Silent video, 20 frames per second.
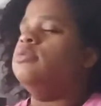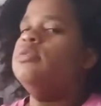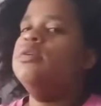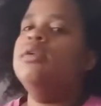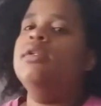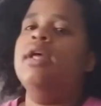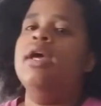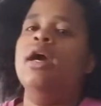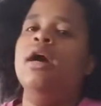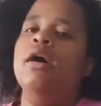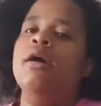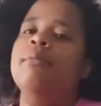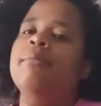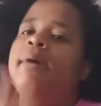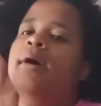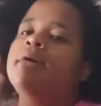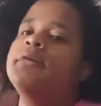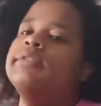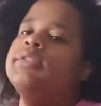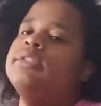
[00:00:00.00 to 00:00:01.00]
the
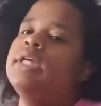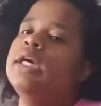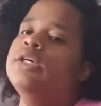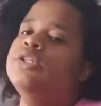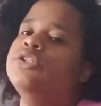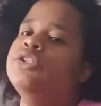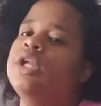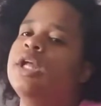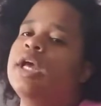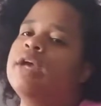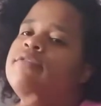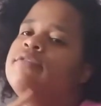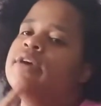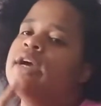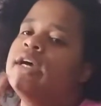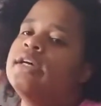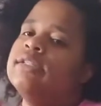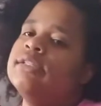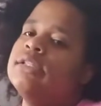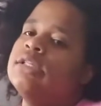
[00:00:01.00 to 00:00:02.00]
compound yesterday. If you
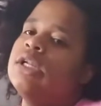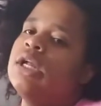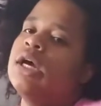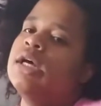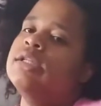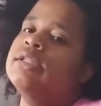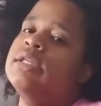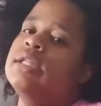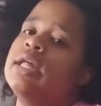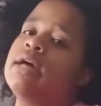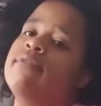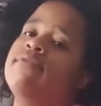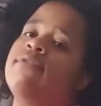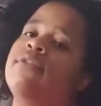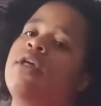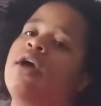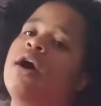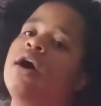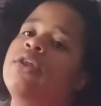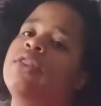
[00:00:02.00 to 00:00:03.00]
guys did not see that
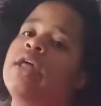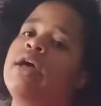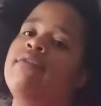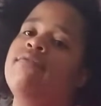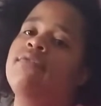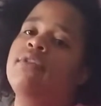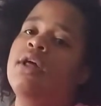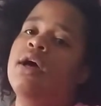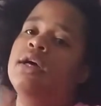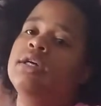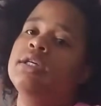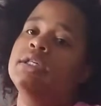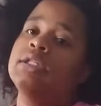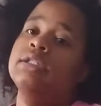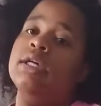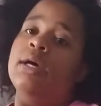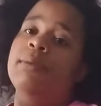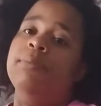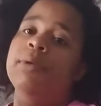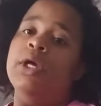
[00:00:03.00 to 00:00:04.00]
vlog is
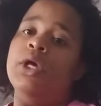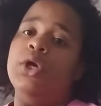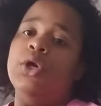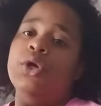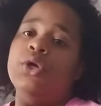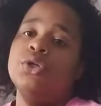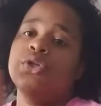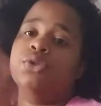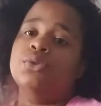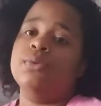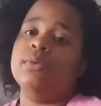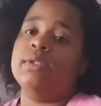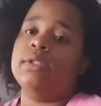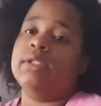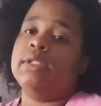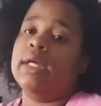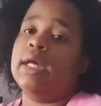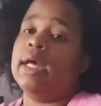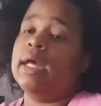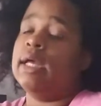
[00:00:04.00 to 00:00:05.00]
up
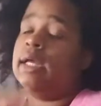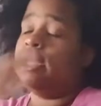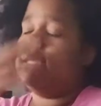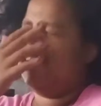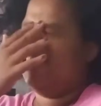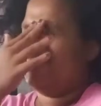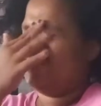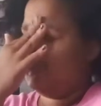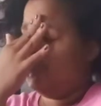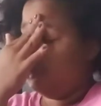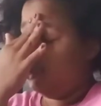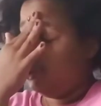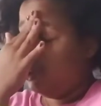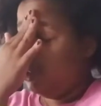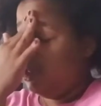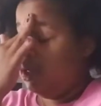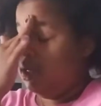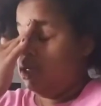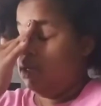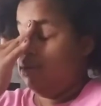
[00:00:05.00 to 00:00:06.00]
today.
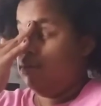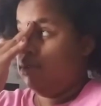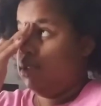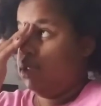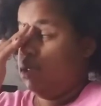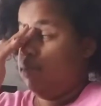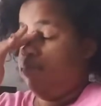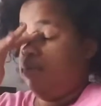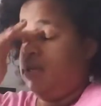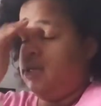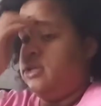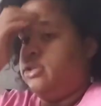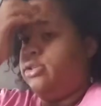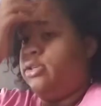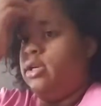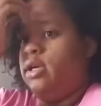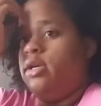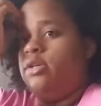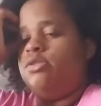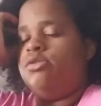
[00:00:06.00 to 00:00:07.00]
Yesterday, it was up
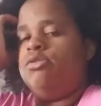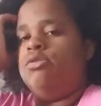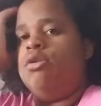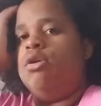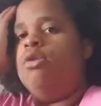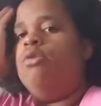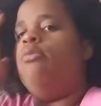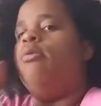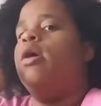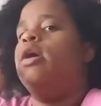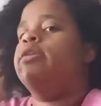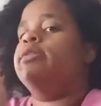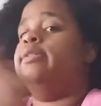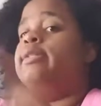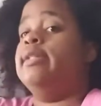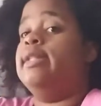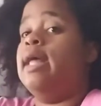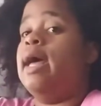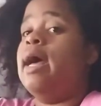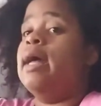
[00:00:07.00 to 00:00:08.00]
yesterday, so go watch
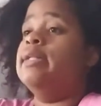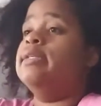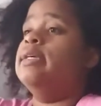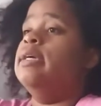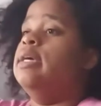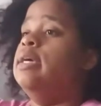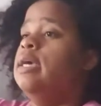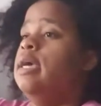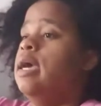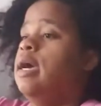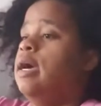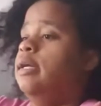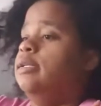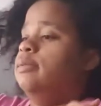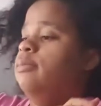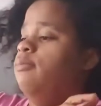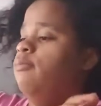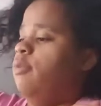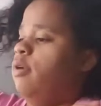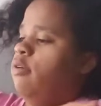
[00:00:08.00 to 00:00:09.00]
that. It has
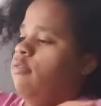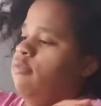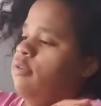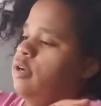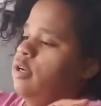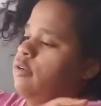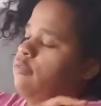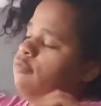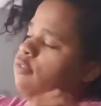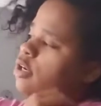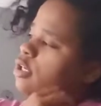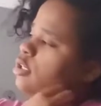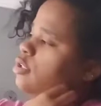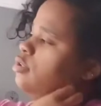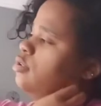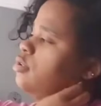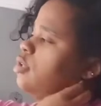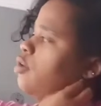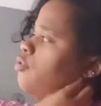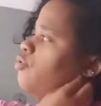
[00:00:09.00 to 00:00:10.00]
some very, very funny
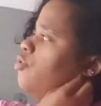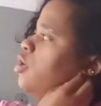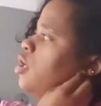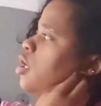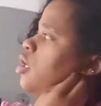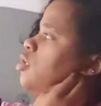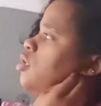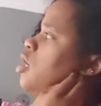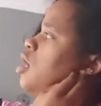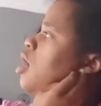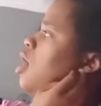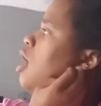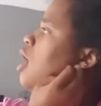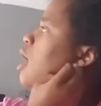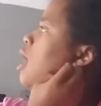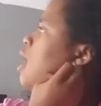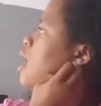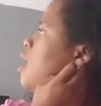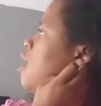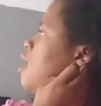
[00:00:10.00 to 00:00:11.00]
stuff in it,
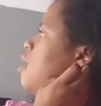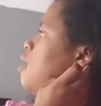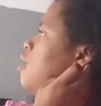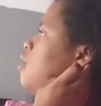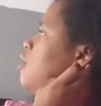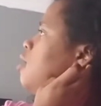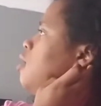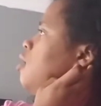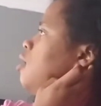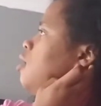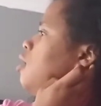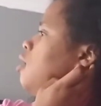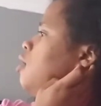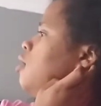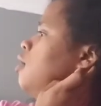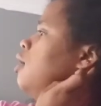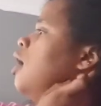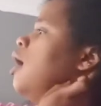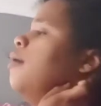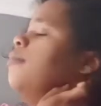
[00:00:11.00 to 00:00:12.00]
and
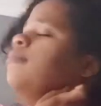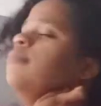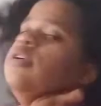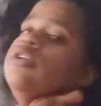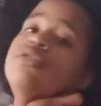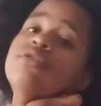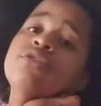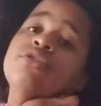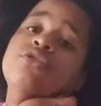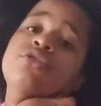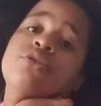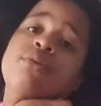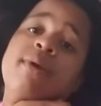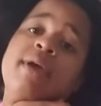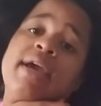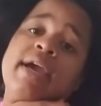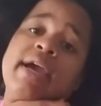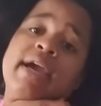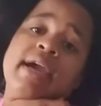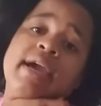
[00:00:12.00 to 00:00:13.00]
yeah, I'm just
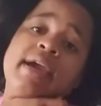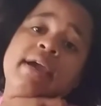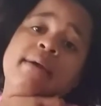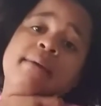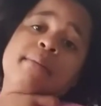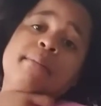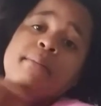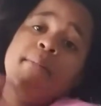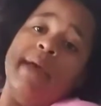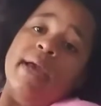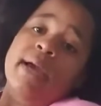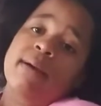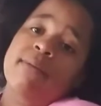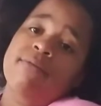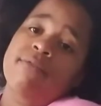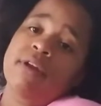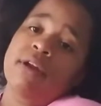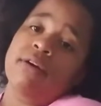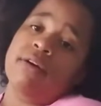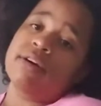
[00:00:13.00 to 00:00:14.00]
doing a makeup
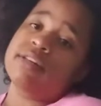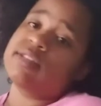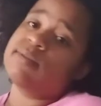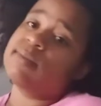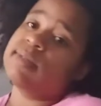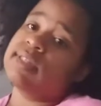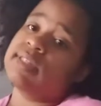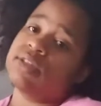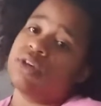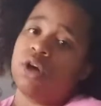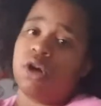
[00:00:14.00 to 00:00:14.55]
video because it was